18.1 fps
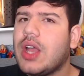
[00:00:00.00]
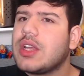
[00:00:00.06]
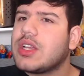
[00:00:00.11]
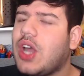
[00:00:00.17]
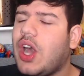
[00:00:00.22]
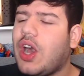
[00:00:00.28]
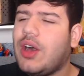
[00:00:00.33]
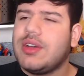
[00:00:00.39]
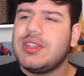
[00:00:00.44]

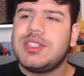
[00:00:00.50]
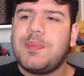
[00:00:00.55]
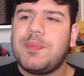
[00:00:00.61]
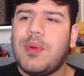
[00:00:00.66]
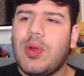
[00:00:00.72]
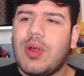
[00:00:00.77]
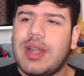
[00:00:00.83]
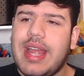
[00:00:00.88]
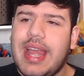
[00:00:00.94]
College
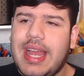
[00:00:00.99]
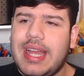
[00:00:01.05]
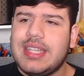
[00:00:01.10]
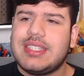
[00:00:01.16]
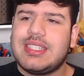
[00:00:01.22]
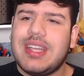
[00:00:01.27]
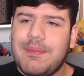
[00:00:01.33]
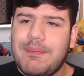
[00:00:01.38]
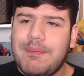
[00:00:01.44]
Board
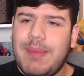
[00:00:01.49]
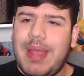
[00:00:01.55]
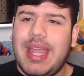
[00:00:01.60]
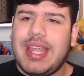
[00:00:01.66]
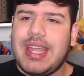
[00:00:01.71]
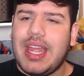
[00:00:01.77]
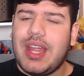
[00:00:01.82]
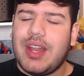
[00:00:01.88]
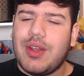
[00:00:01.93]
ends up
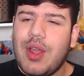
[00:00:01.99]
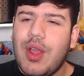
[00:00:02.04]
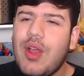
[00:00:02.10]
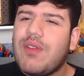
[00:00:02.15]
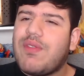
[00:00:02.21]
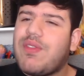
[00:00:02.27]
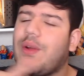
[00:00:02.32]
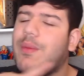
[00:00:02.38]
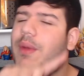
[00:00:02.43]
making
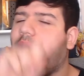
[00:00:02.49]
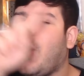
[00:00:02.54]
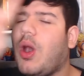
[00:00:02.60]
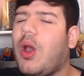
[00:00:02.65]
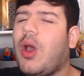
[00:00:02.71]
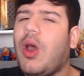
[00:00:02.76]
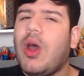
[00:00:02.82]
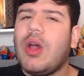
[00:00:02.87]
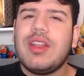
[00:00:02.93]
from
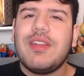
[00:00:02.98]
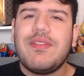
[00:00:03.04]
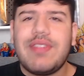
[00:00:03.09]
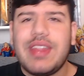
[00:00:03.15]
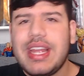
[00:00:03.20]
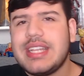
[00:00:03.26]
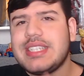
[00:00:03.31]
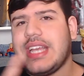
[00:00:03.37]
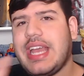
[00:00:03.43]
all of
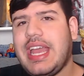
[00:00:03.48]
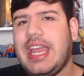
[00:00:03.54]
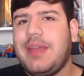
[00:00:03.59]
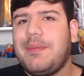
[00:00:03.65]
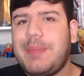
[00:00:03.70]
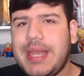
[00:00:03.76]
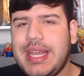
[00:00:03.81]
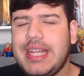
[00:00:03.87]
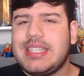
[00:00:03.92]
these
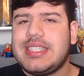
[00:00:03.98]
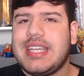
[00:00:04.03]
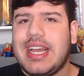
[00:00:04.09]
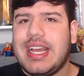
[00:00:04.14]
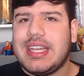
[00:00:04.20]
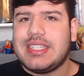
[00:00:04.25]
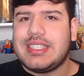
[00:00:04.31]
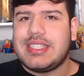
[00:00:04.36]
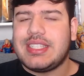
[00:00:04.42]
AP
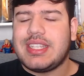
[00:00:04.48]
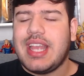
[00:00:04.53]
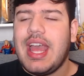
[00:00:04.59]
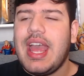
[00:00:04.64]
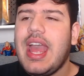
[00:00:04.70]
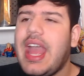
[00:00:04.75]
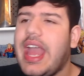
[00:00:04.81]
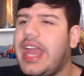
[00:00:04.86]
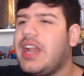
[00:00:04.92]
tests
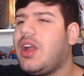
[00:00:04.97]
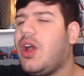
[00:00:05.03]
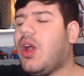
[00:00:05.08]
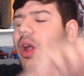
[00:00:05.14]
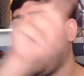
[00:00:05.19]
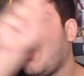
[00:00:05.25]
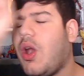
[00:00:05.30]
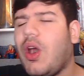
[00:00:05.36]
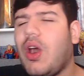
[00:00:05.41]
and
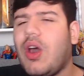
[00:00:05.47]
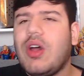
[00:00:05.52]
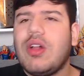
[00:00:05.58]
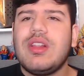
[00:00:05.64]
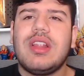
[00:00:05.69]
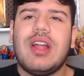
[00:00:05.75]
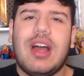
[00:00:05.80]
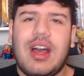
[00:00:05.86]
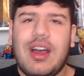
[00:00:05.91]

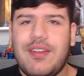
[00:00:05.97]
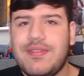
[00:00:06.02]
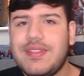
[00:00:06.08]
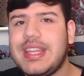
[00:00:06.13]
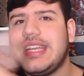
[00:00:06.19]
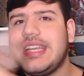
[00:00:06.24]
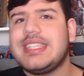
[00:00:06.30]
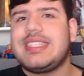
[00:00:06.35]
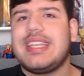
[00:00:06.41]
all of
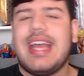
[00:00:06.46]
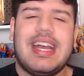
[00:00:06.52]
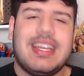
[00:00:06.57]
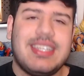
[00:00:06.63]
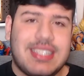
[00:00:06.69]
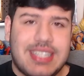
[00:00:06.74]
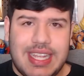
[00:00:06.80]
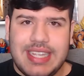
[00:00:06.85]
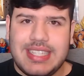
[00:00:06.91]
these
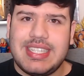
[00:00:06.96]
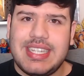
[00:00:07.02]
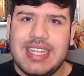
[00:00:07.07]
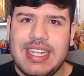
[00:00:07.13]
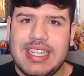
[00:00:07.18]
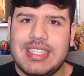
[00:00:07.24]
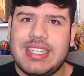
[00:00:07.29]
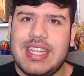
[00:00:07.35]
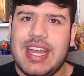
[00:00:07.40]

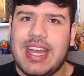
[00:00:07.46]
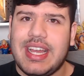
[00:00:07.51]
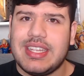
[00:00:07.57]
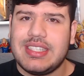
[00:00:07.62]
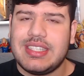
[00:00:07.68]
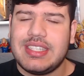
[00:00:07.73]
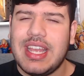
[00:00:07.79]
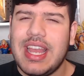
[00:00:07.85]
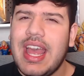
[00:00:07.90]
SAT
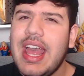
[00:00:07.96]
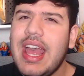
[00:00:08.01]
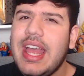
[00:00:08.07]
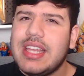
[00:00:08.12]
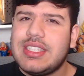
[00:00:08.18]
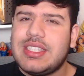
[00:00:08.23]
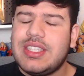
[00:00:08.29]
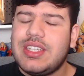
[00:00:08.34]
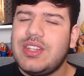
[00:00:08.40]
tests.
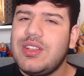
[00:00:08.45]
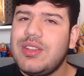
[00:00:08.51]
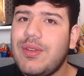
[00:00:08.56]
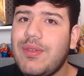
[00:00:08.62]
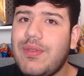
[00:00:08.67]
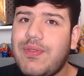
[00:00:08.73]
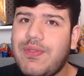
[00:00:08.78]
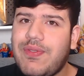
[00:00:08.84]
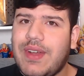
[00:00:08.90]
Isn't it a
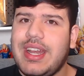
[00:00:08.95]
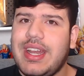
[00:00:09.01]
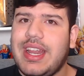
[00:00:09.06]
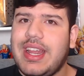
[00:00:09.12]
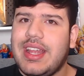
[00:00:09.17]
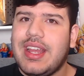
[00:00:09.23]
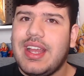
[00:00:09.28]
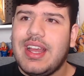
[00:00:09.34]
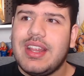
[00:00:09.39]
little
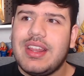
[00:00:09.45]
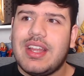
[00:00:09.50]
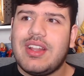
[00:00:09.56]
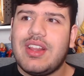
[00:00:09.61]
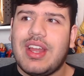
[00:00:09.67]
funny? They're